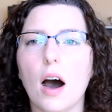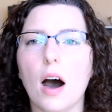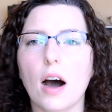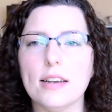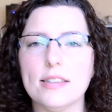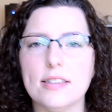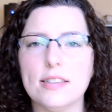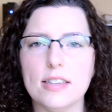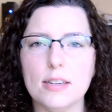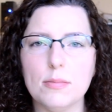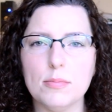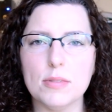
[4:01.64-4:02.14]
I
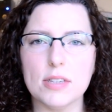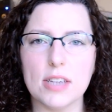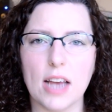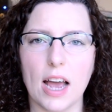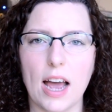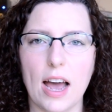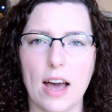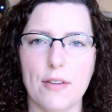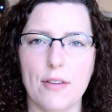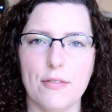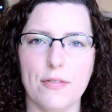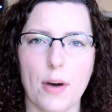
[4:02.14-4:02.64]
seem to
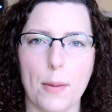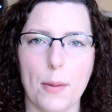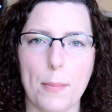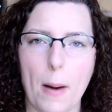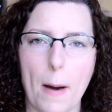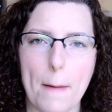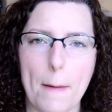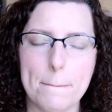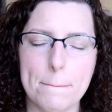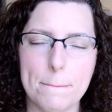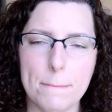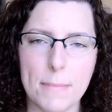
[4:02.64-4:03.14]
have
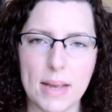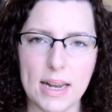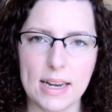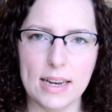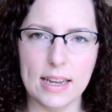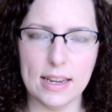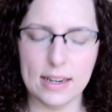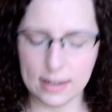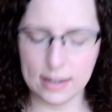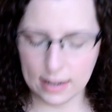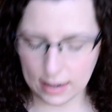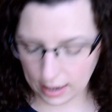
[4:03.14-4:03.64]
about 1
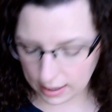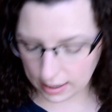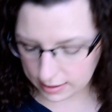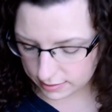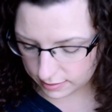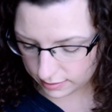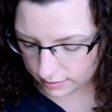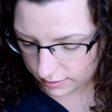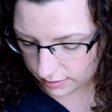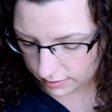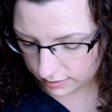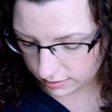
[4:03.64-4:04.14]
million
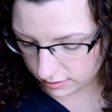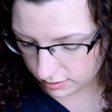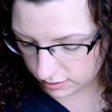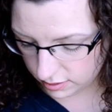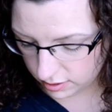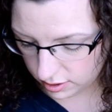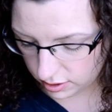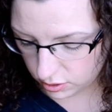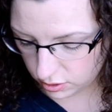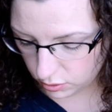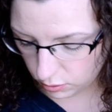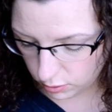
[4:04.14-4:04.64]
cleansers
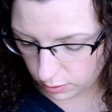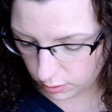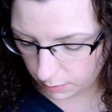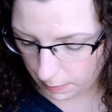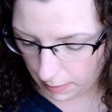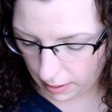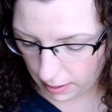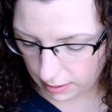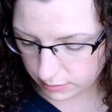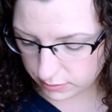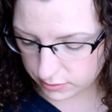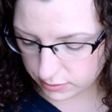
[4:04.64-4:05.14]
to talk
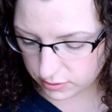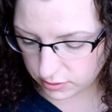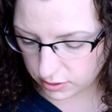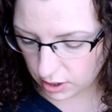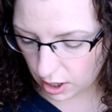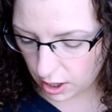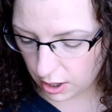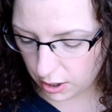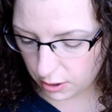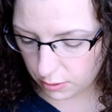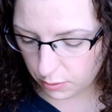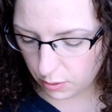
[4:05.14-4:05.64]
about,
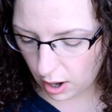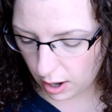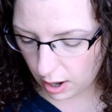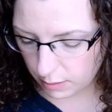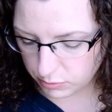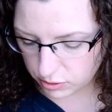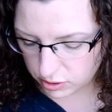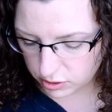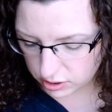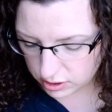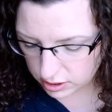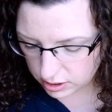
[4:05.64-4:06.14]
so I'm
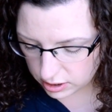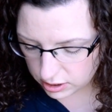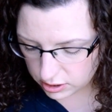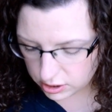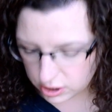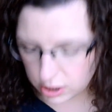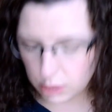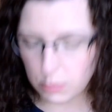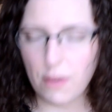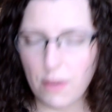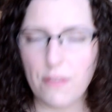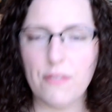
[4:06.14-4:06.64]
just going to
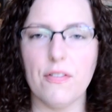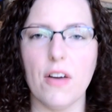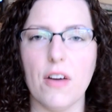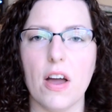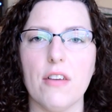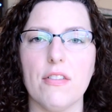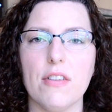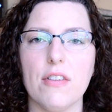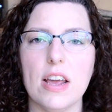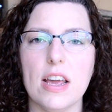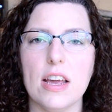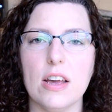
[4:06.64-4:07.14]
do a
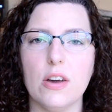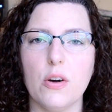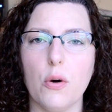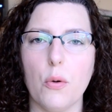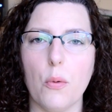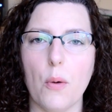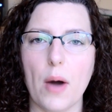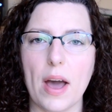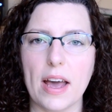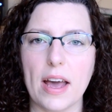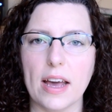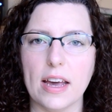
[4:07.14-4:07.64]
very
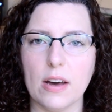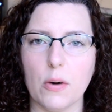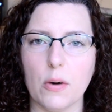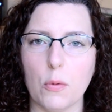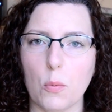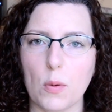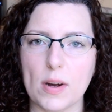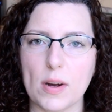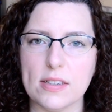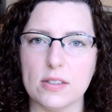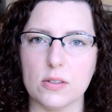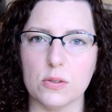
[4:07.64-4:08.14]
quick
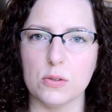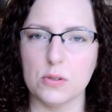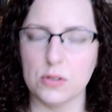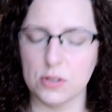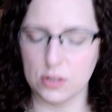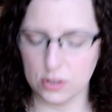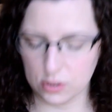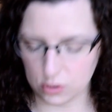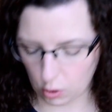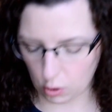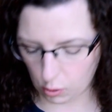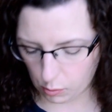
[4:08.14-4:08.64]

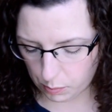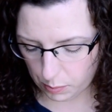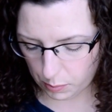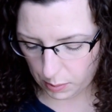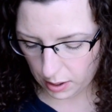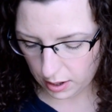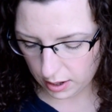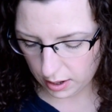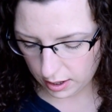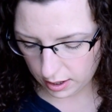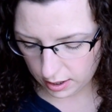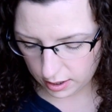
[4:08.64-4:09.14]
whistle-stop
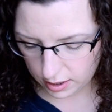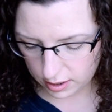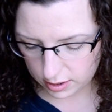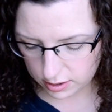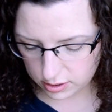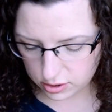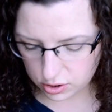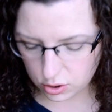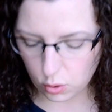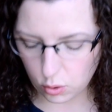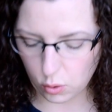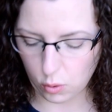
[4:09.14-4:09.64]

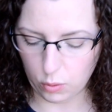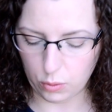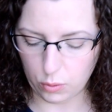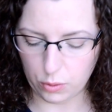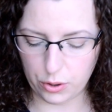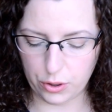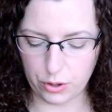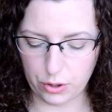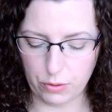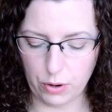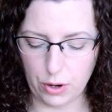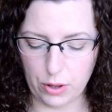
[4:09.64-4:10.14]
tour
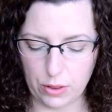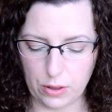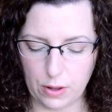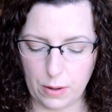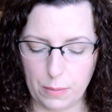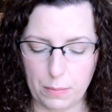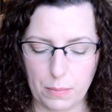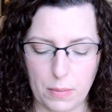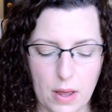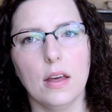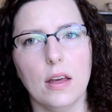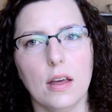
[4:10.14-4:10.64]
through
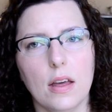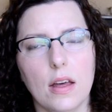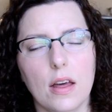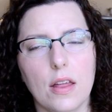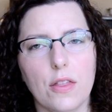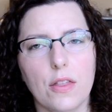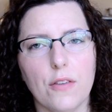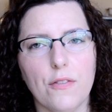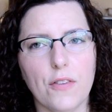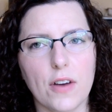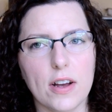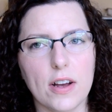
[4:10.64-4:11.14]
them.
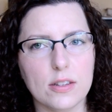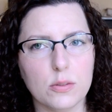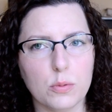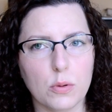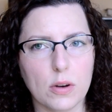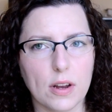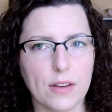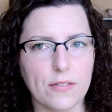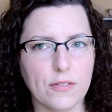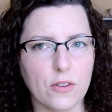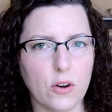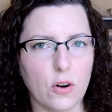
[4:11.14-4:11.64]
The first one
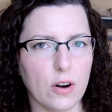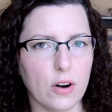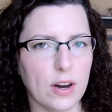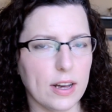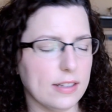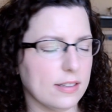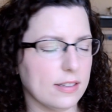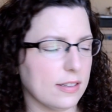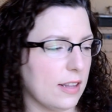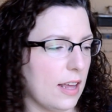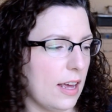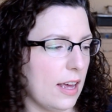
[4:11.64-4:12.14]
I've got
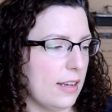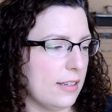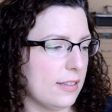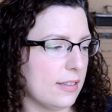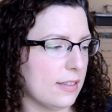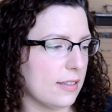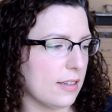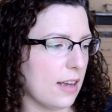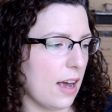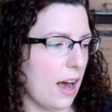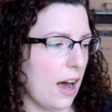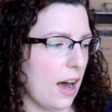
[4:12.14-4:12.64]
is
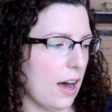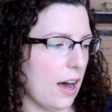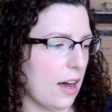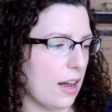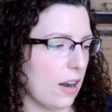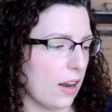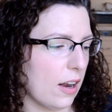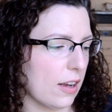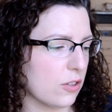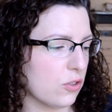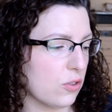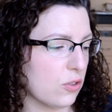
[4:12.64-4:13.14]
this
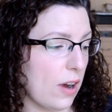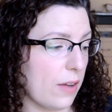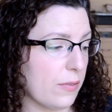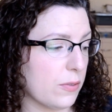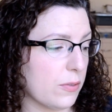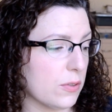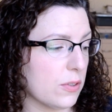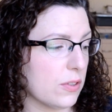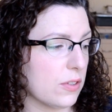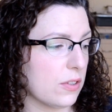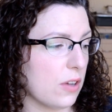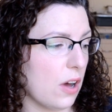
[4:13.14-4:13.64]
like
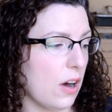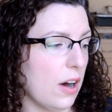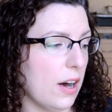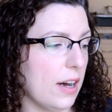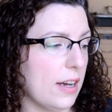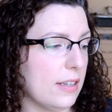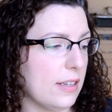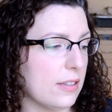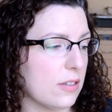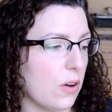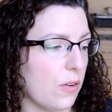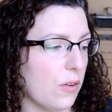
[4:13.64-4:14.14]
travel
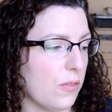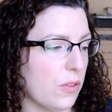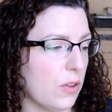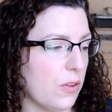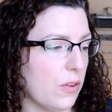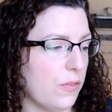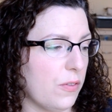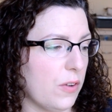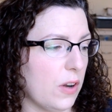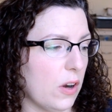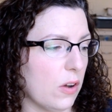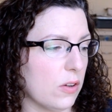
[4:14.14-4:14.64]
size of the
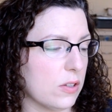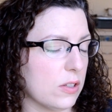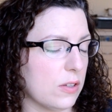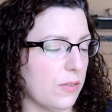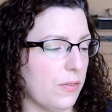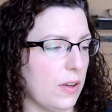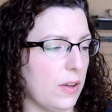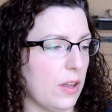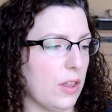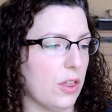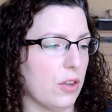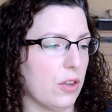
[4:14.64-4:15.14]

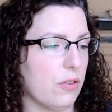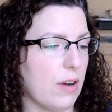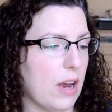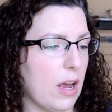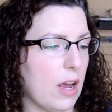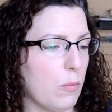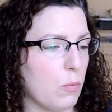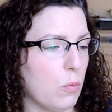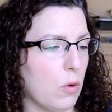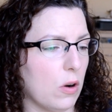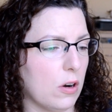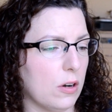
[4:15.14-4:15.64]
Philosophy
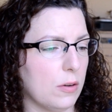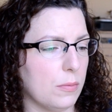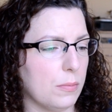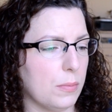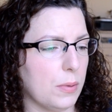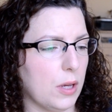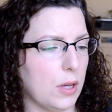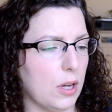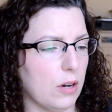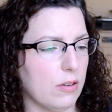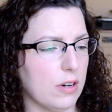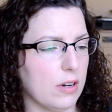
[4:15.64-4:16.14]
3-in-1
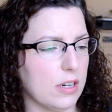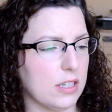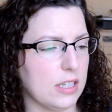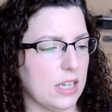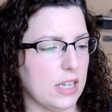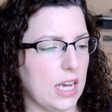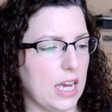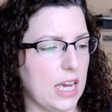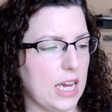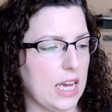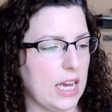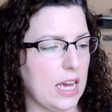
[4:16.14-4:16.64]

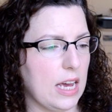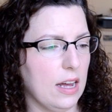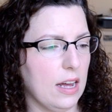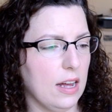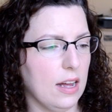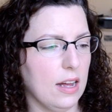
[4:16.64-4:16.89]
Purity